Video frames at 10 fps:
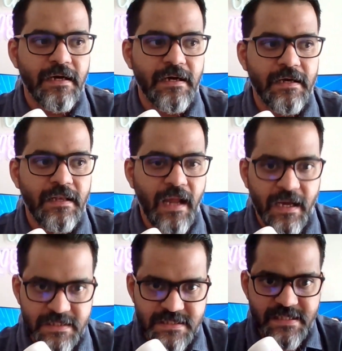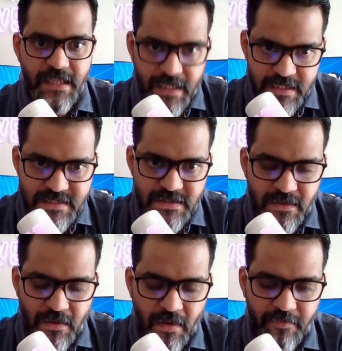a large
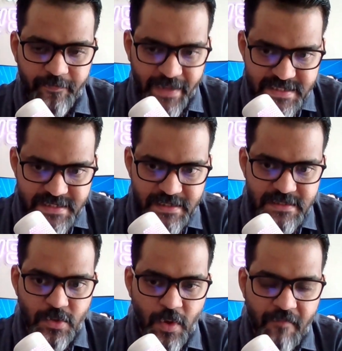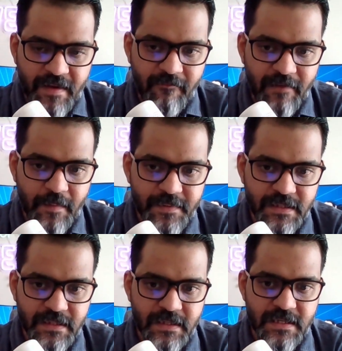series of patients who have
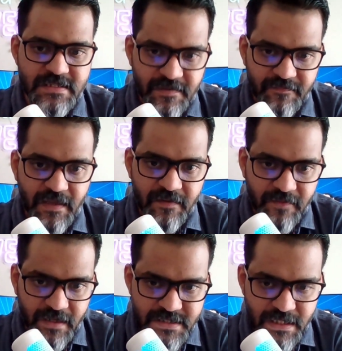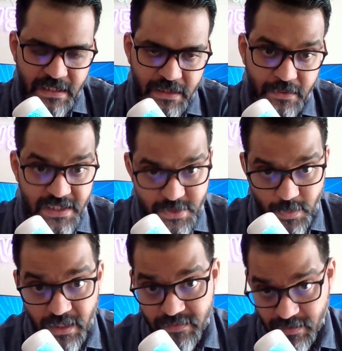developed severe liver injury due to
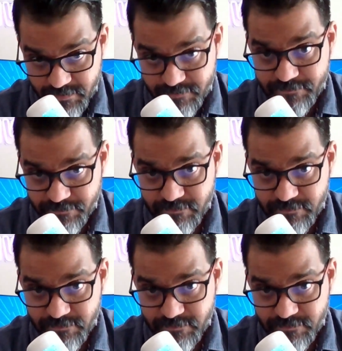ashwagandha.